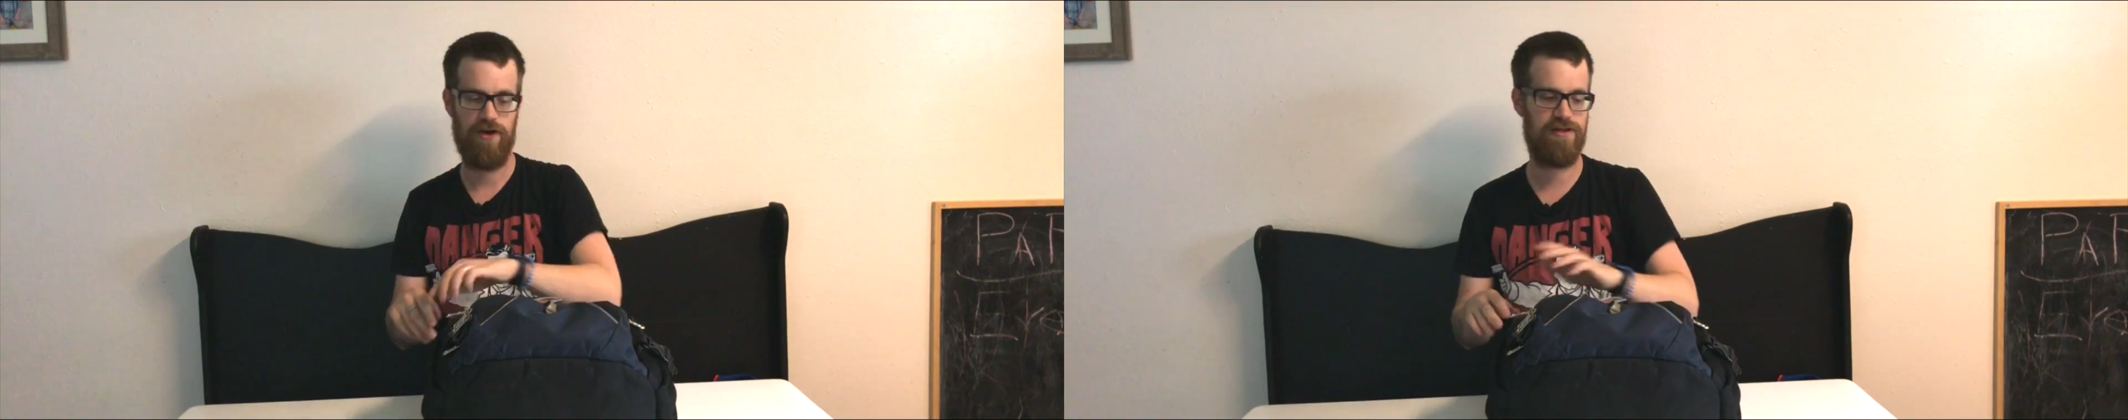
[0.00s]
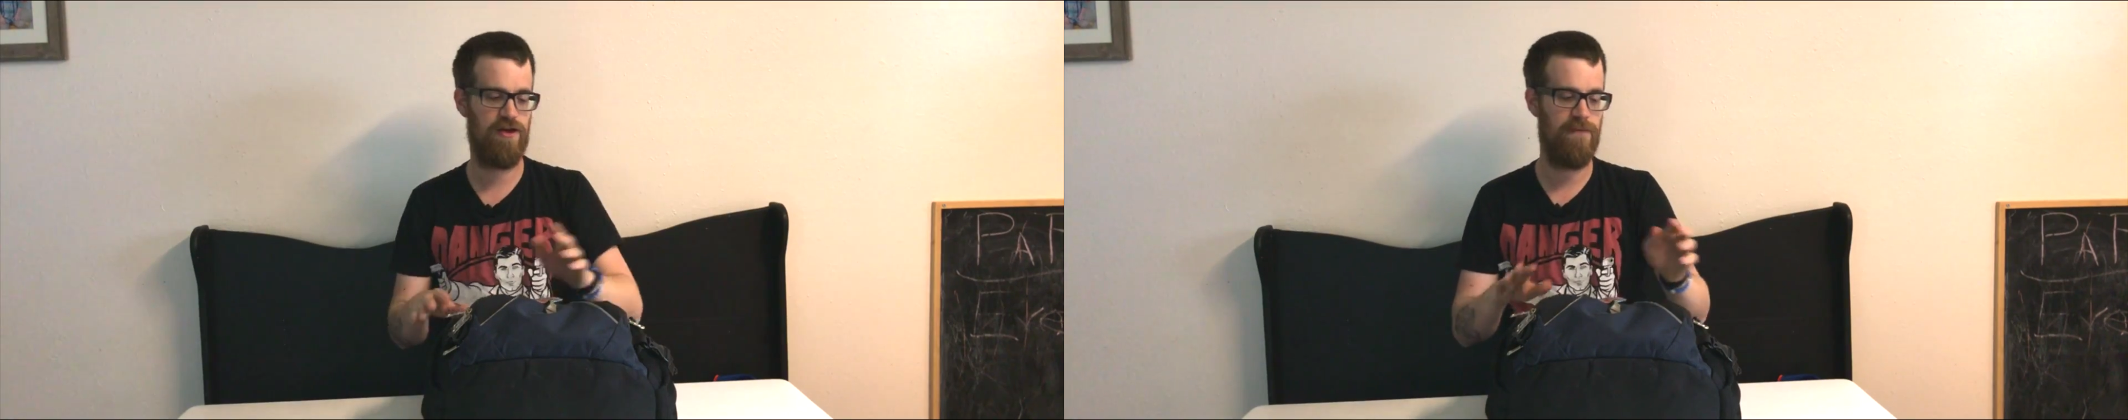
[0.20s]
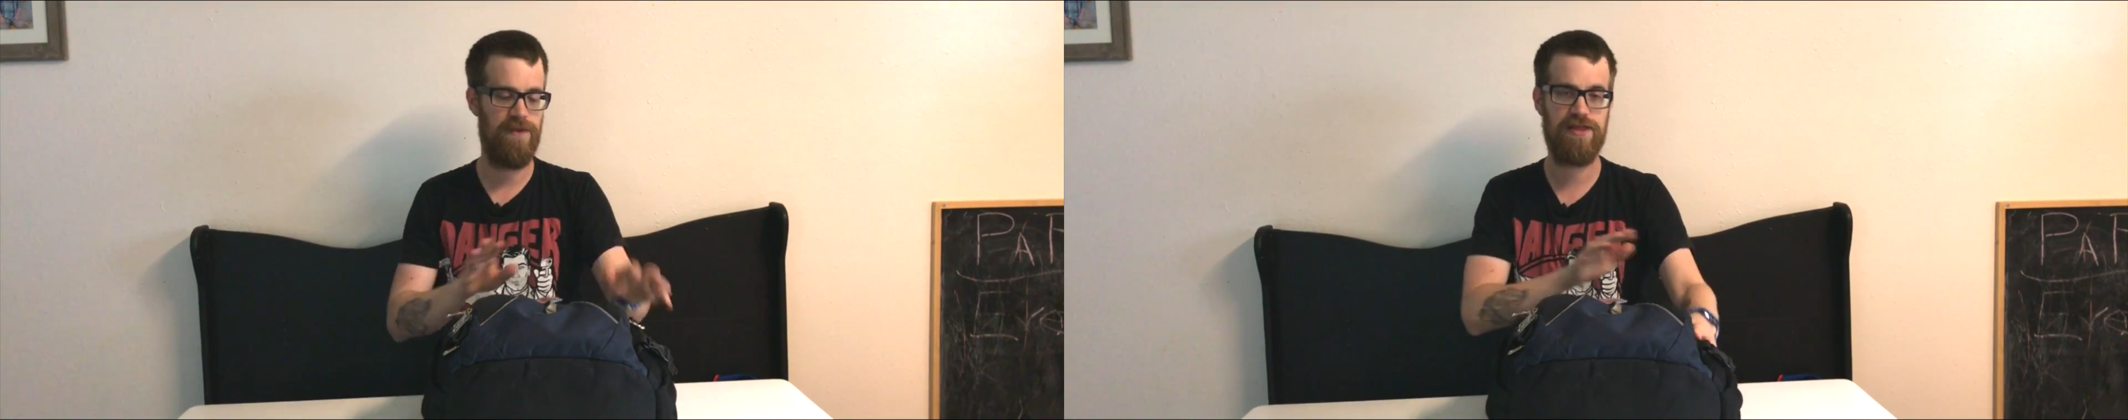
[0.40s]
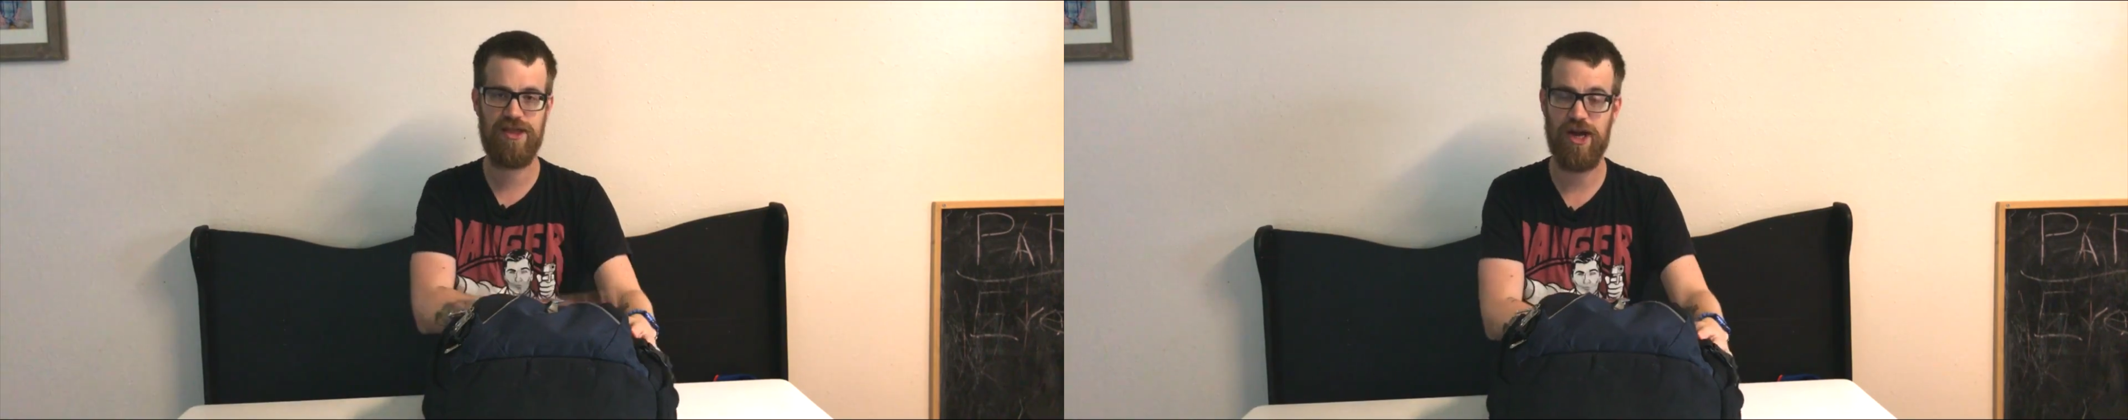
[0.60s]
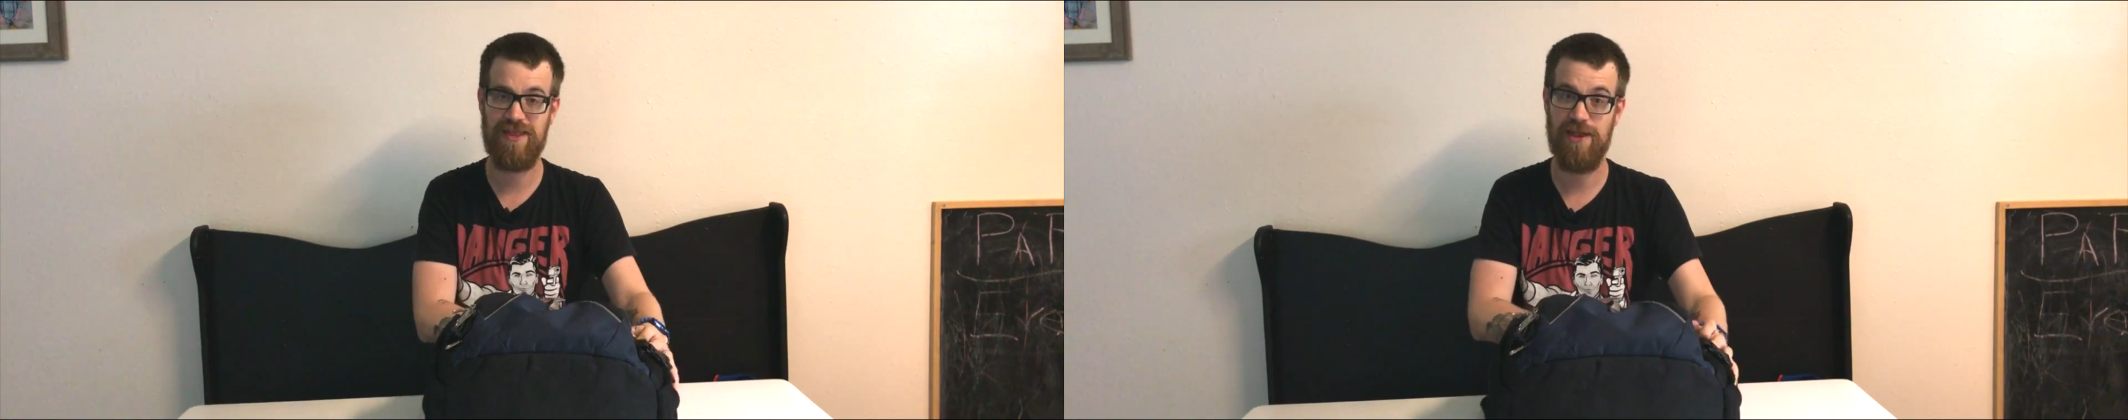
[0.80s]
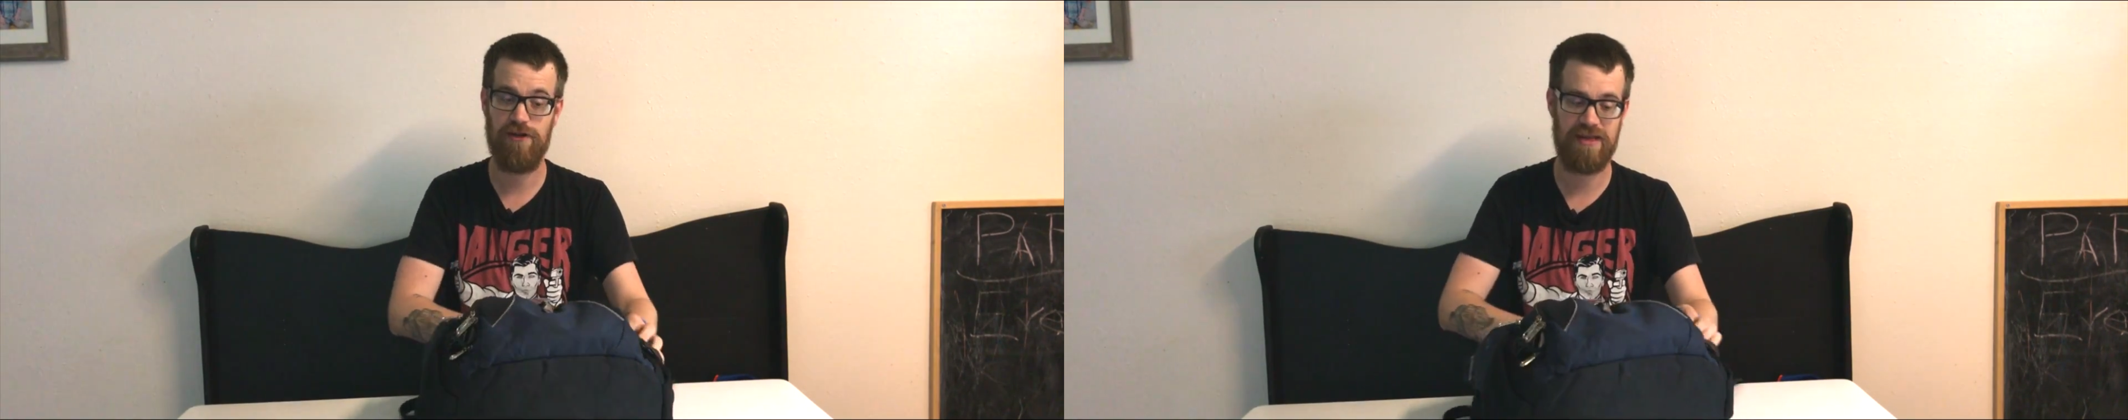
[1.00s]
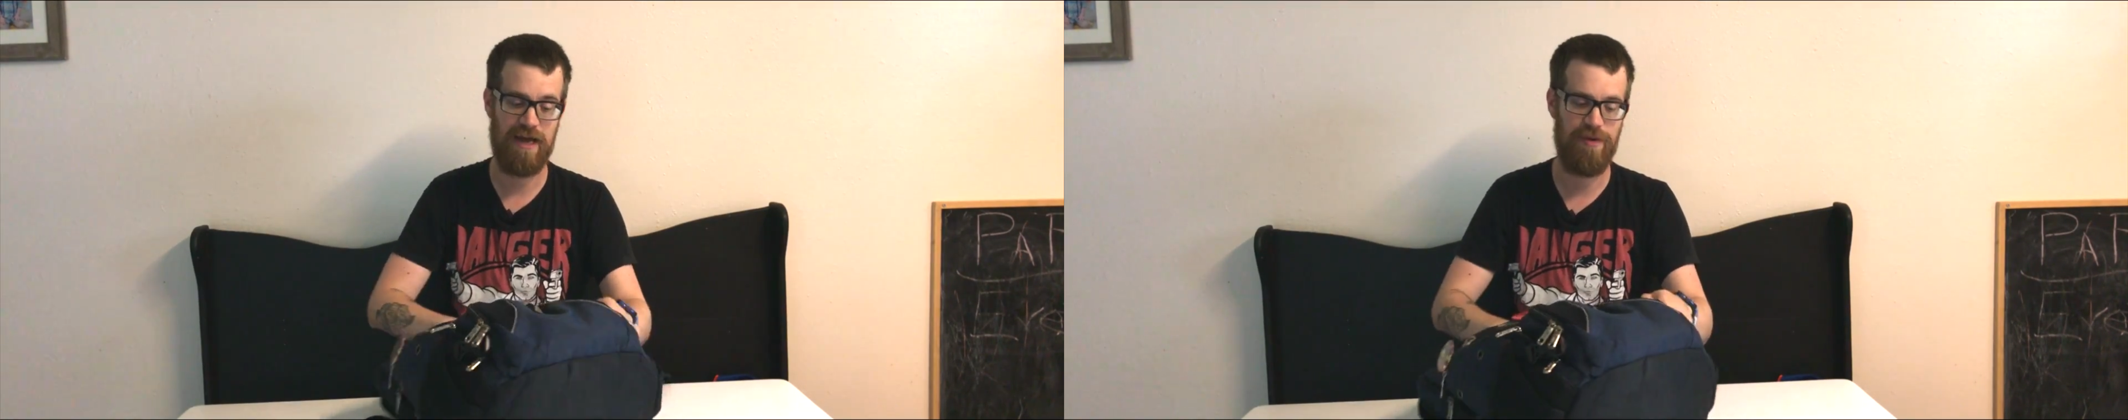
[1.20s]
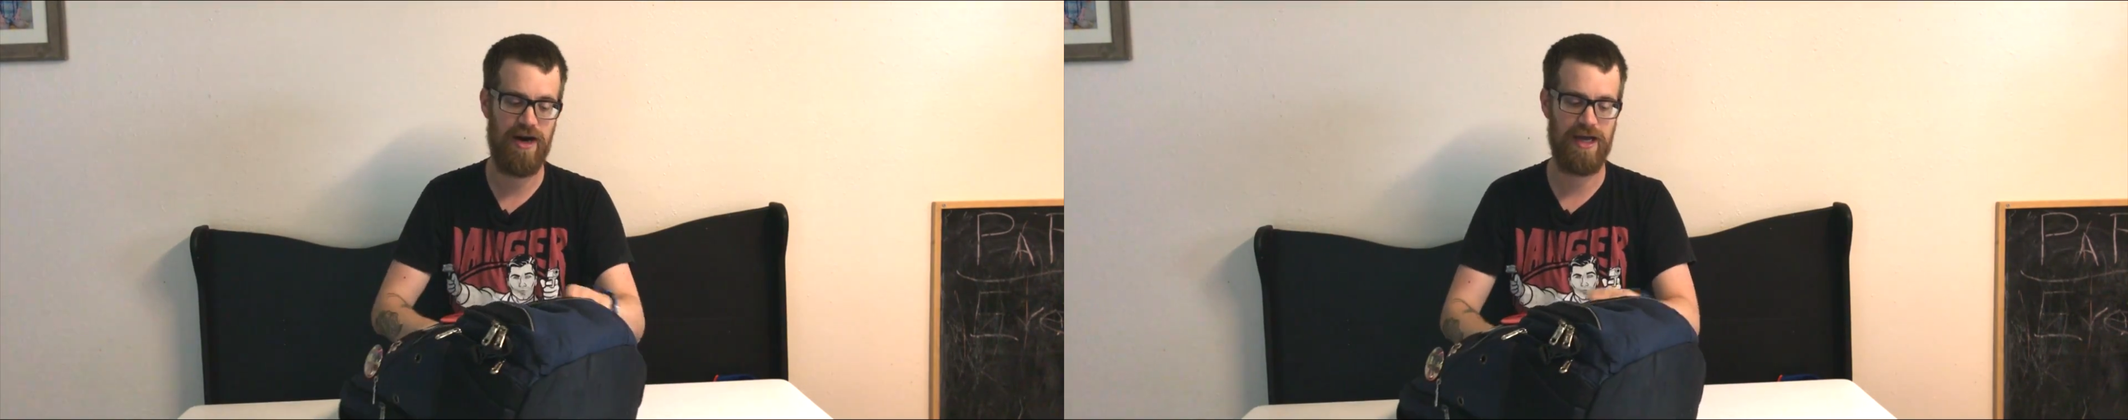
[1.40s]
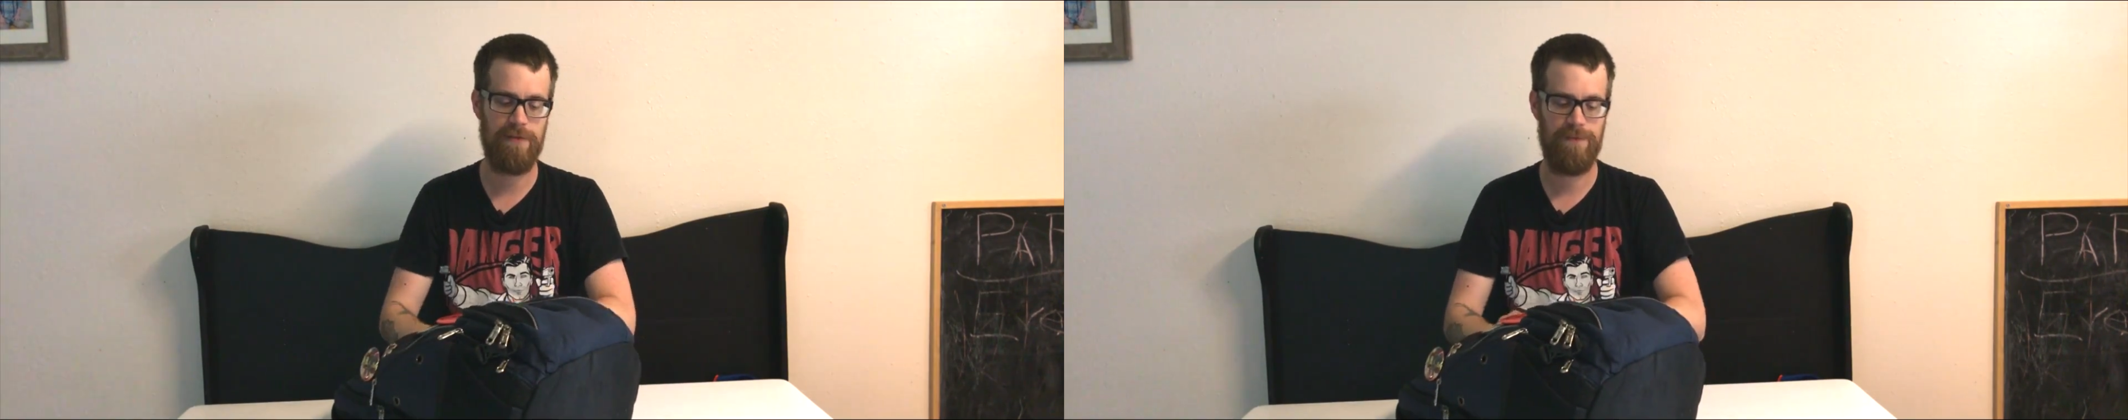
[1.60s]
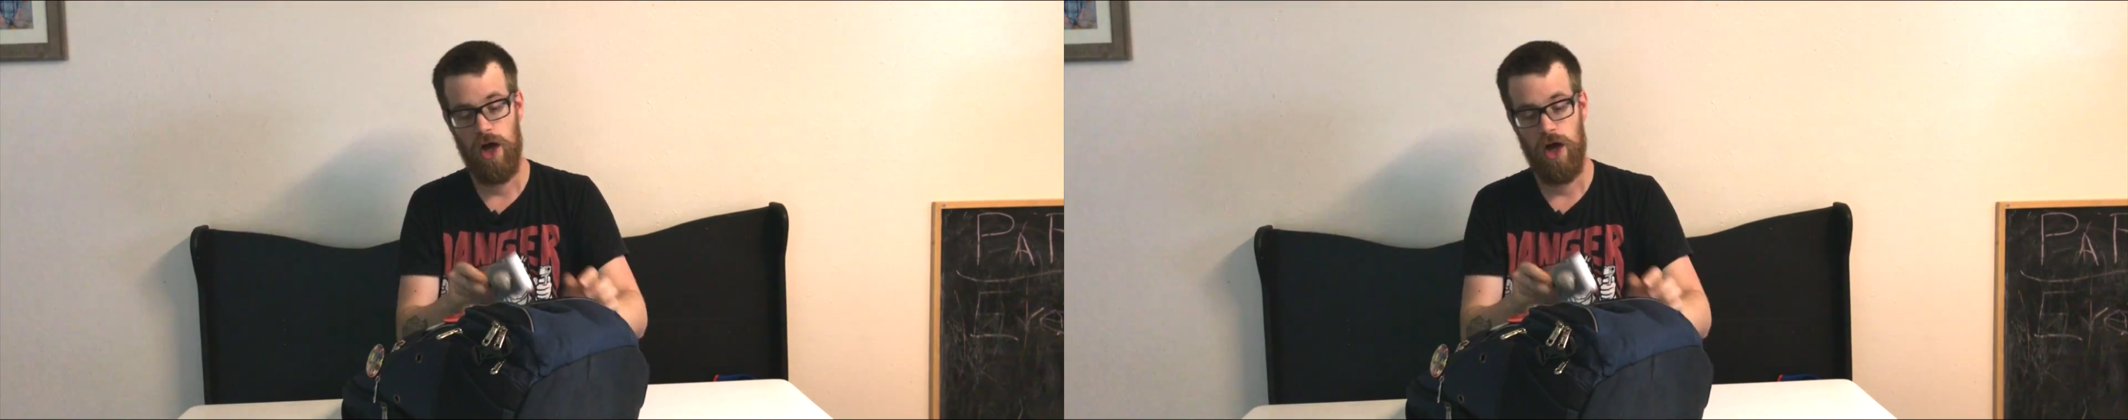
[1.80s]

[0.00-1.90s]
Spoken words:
So let's check the other side pocket.